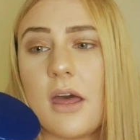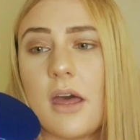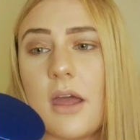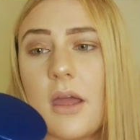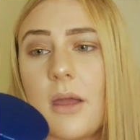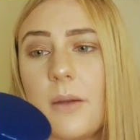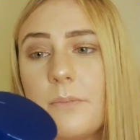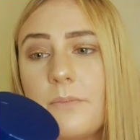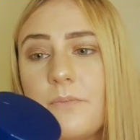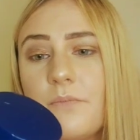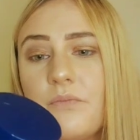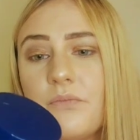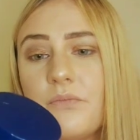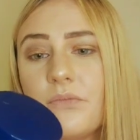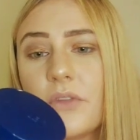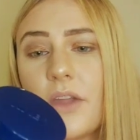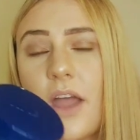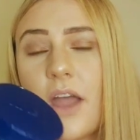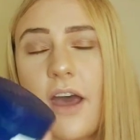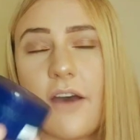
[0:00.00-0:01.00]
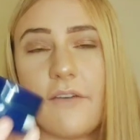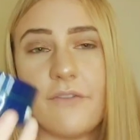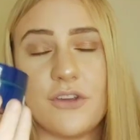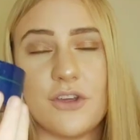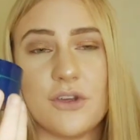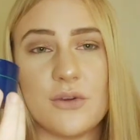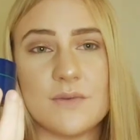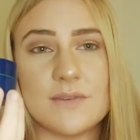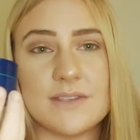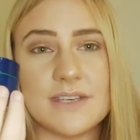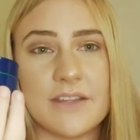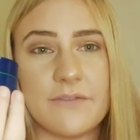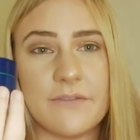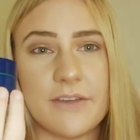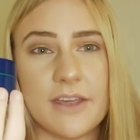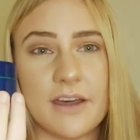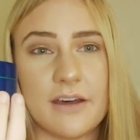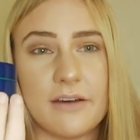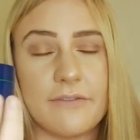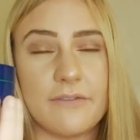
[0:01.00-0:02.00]
I've used
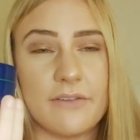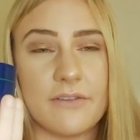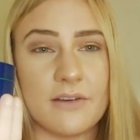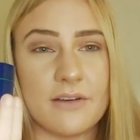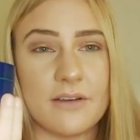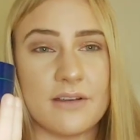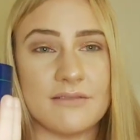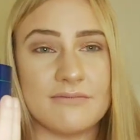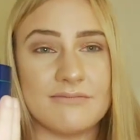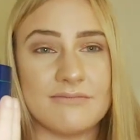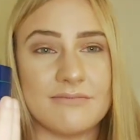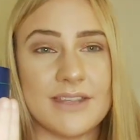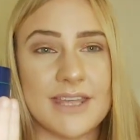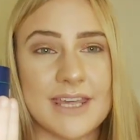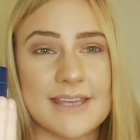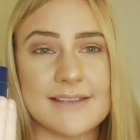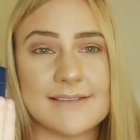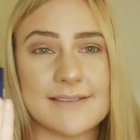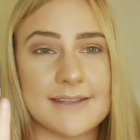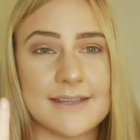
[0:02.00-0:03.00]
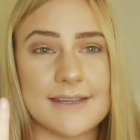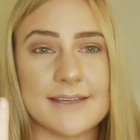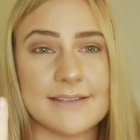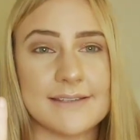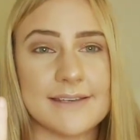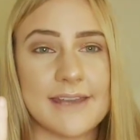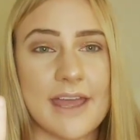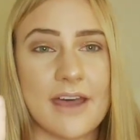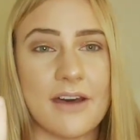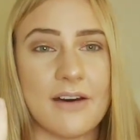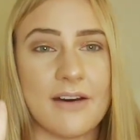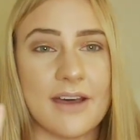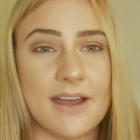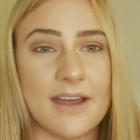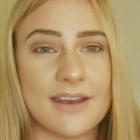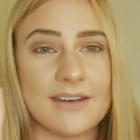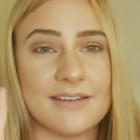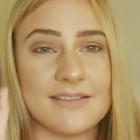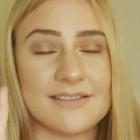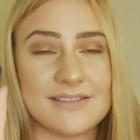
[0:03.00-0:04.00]
Nivea for years and years now,
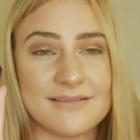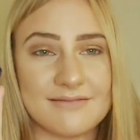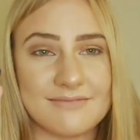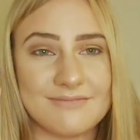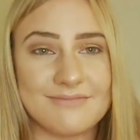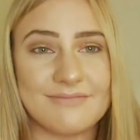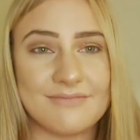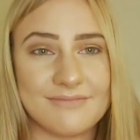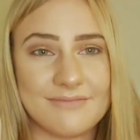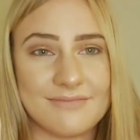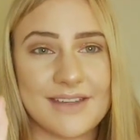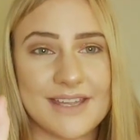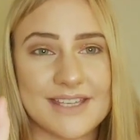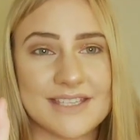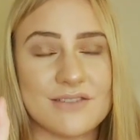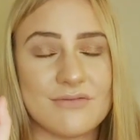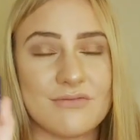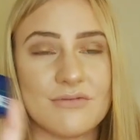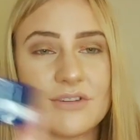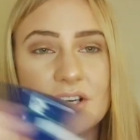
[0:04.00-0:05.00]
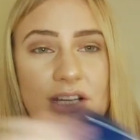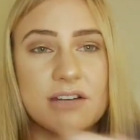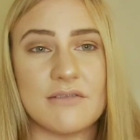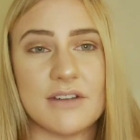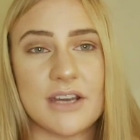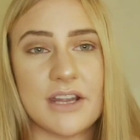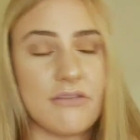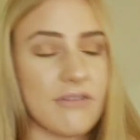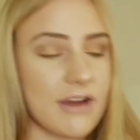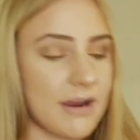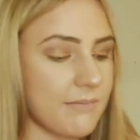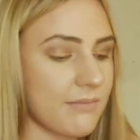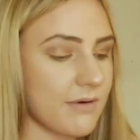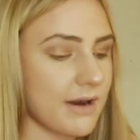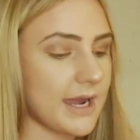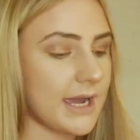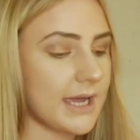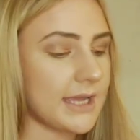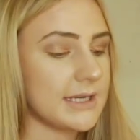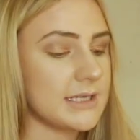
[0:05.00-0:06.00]
and it's a really great
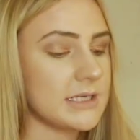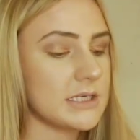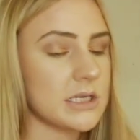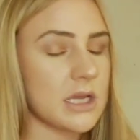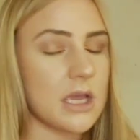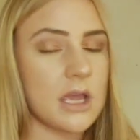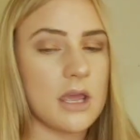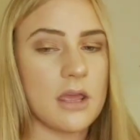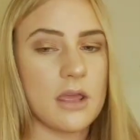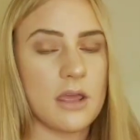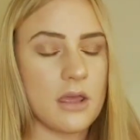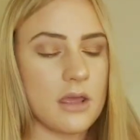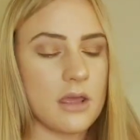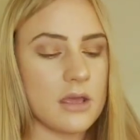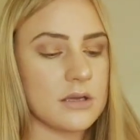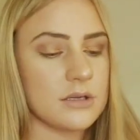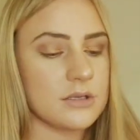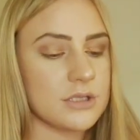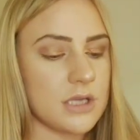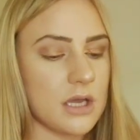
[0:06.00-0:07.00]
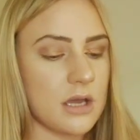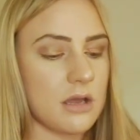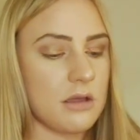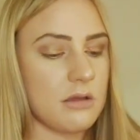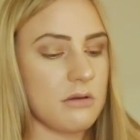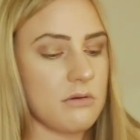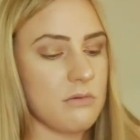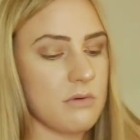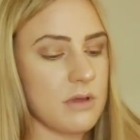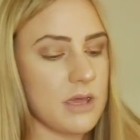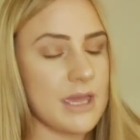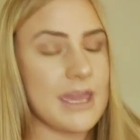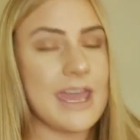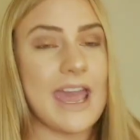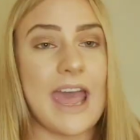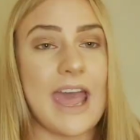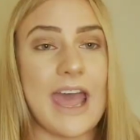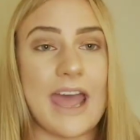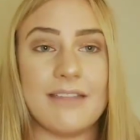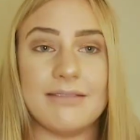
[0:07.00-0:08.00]
brand. So
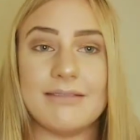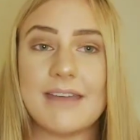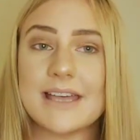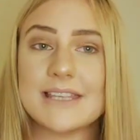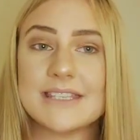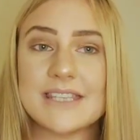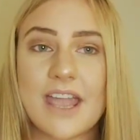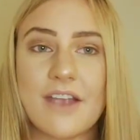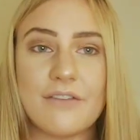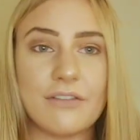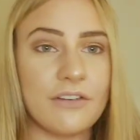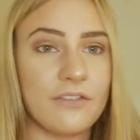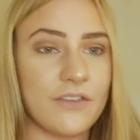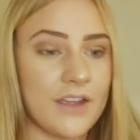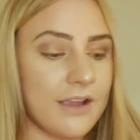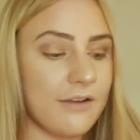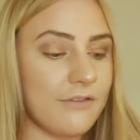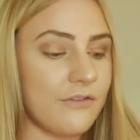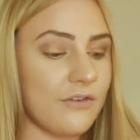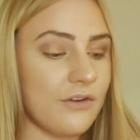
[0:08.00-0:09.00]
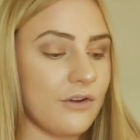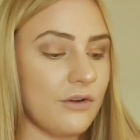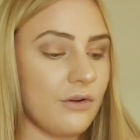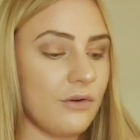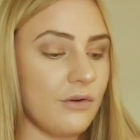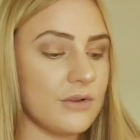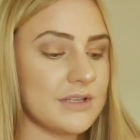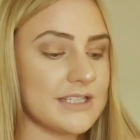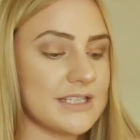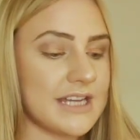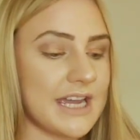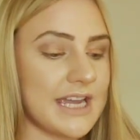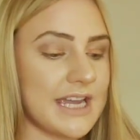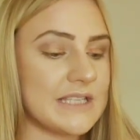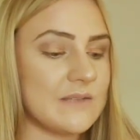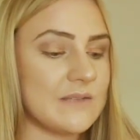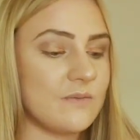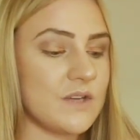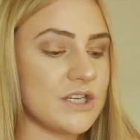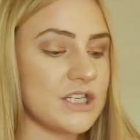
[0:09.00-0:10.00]
yeah, and that's everything for
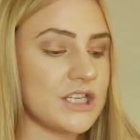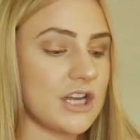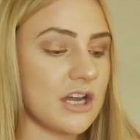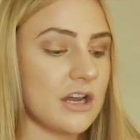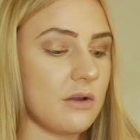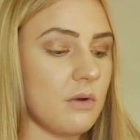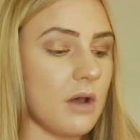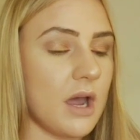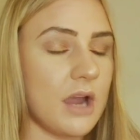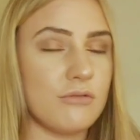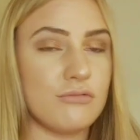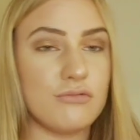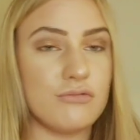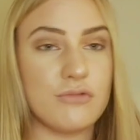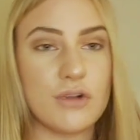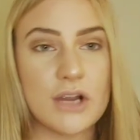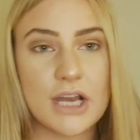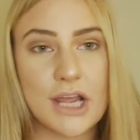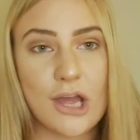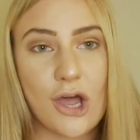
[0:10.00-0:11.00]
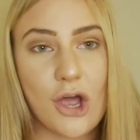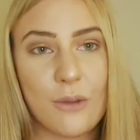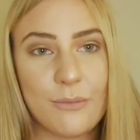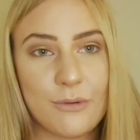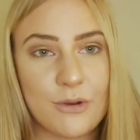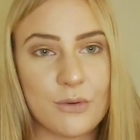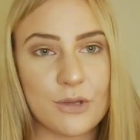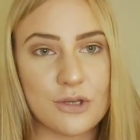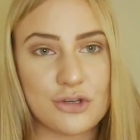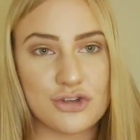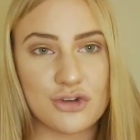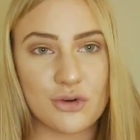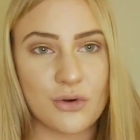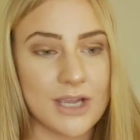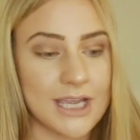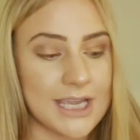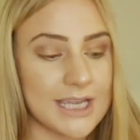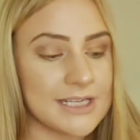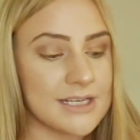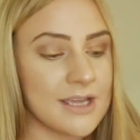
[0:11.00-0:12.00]
today's video. I really hope you
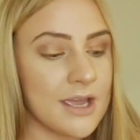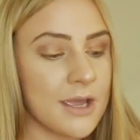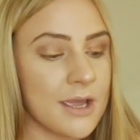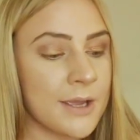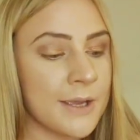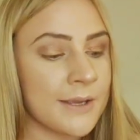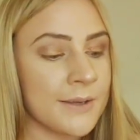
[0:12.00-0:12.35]
enjoyed.